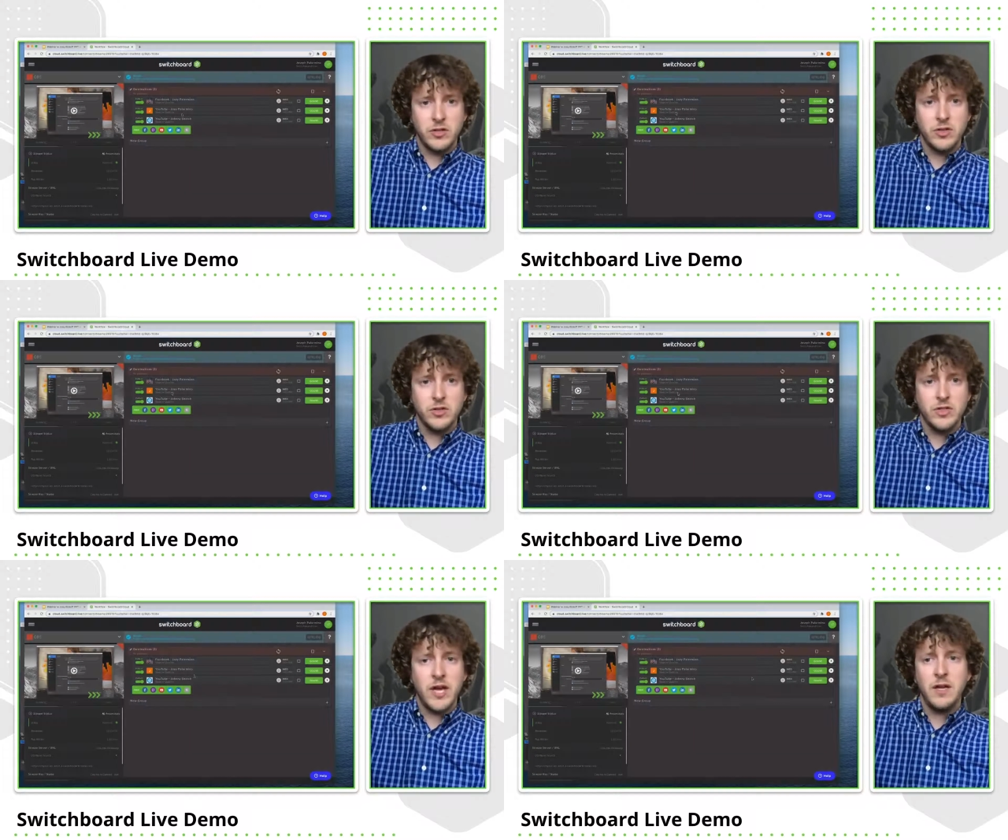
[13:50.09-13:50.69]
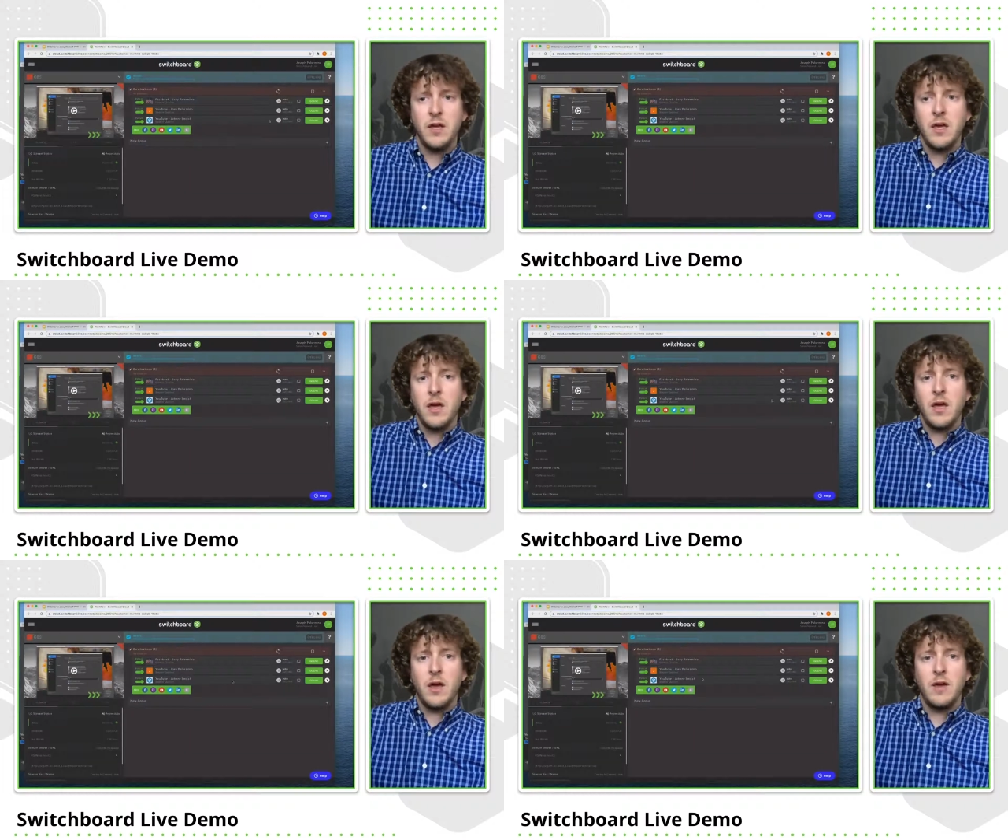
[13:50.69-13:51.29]
So say
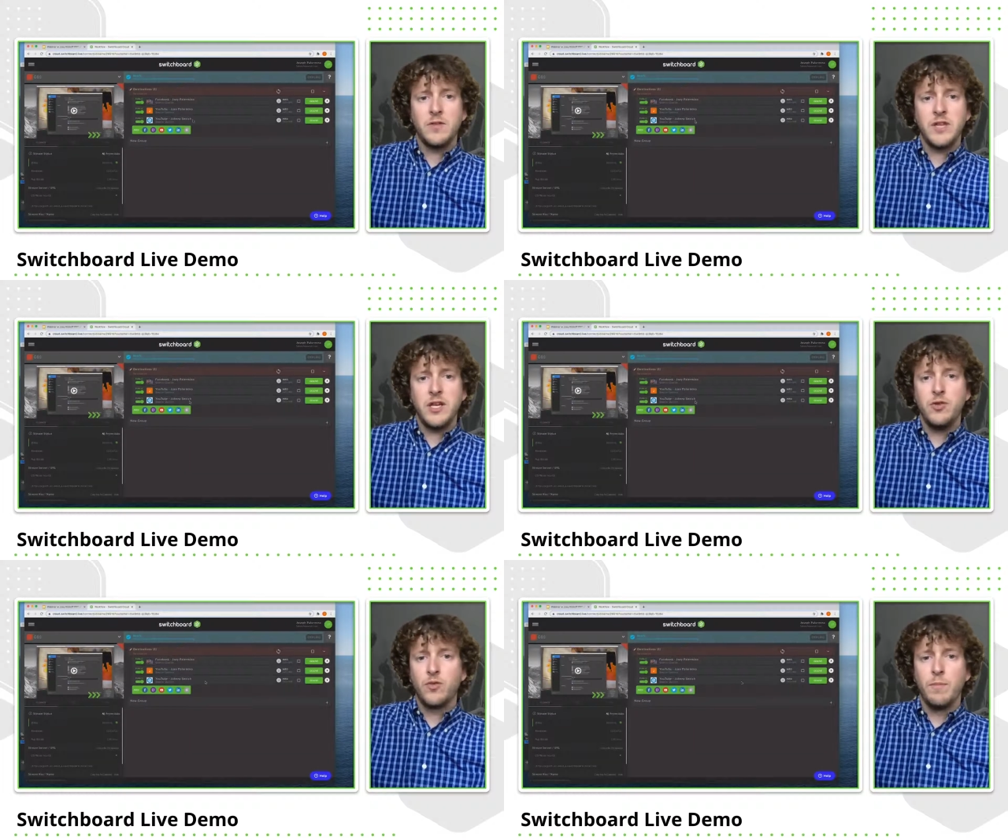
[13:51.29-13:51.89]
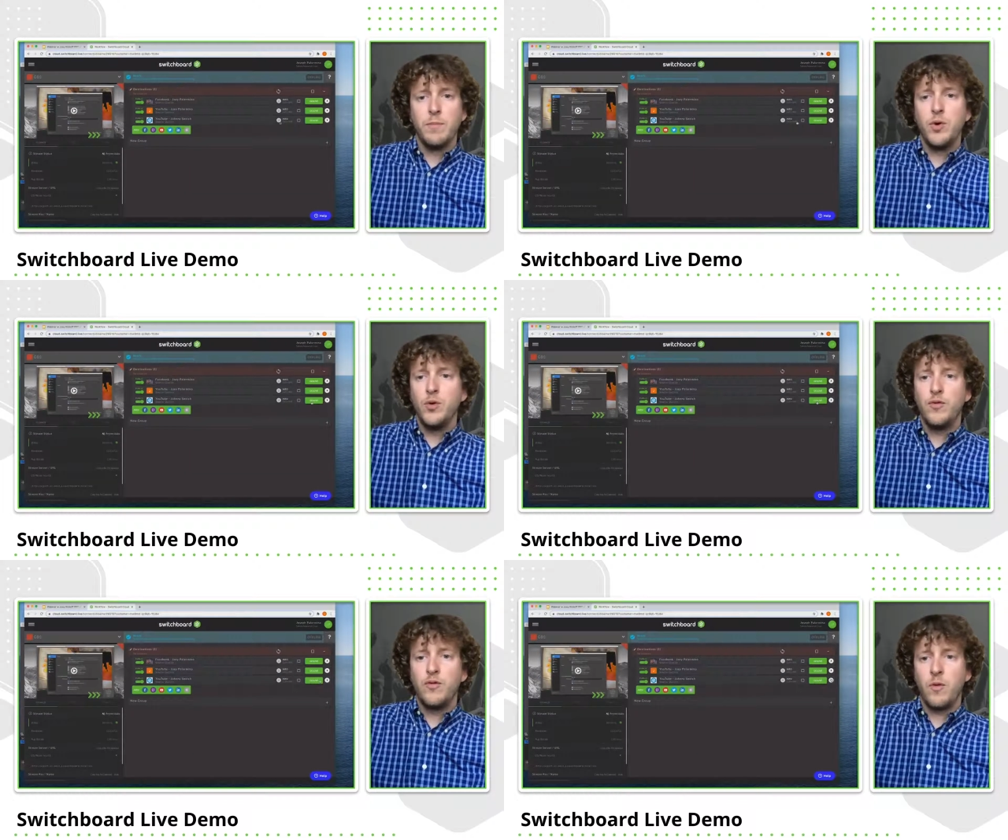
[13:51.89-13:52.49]
you
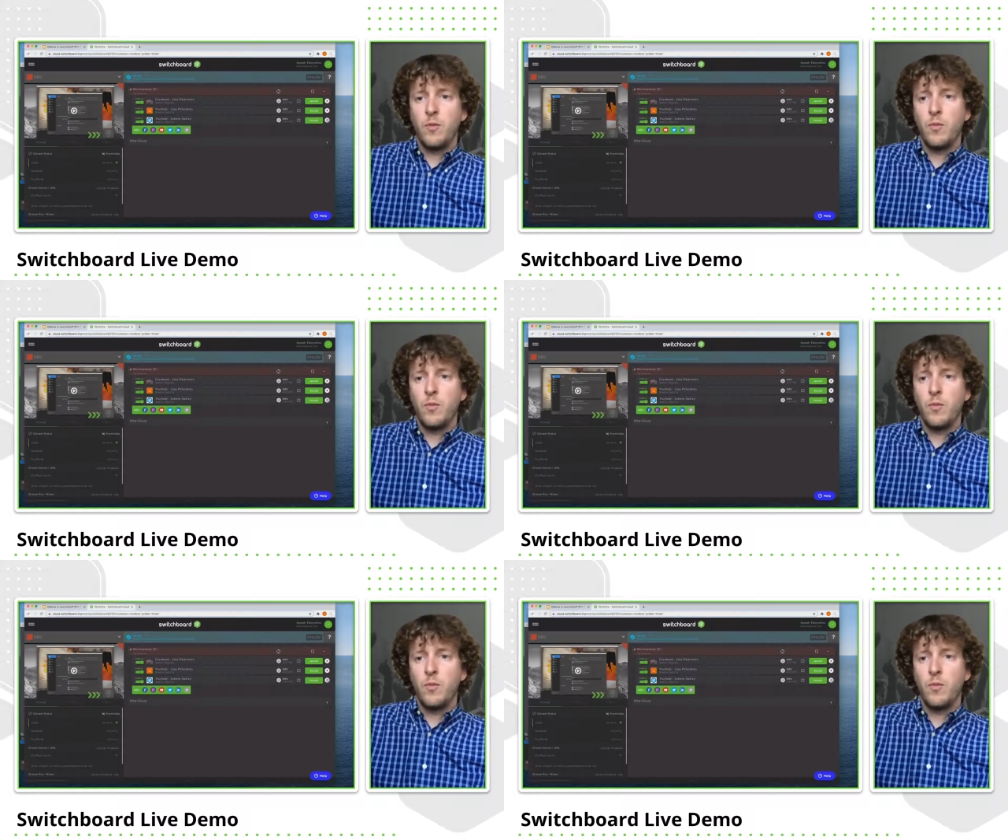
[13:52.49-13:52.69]
remove